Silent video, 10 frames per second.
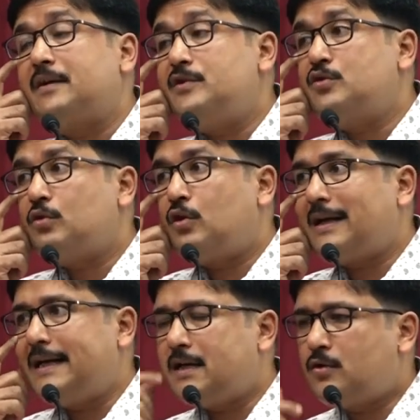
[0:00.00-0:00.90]
We should
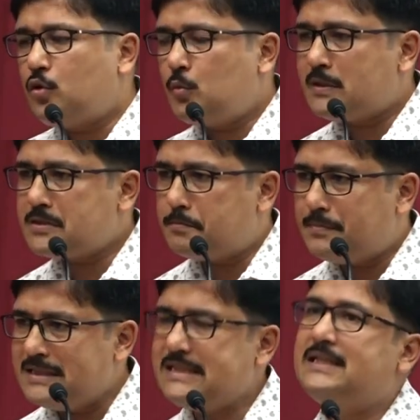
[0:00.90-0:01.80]
not get too much
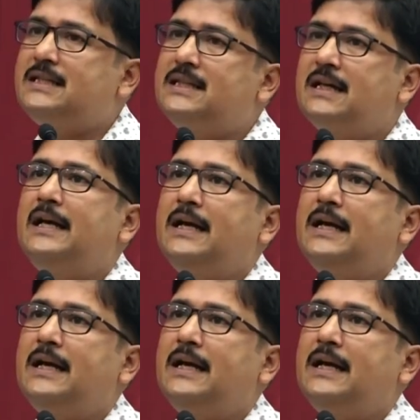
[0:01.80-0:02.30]
busy,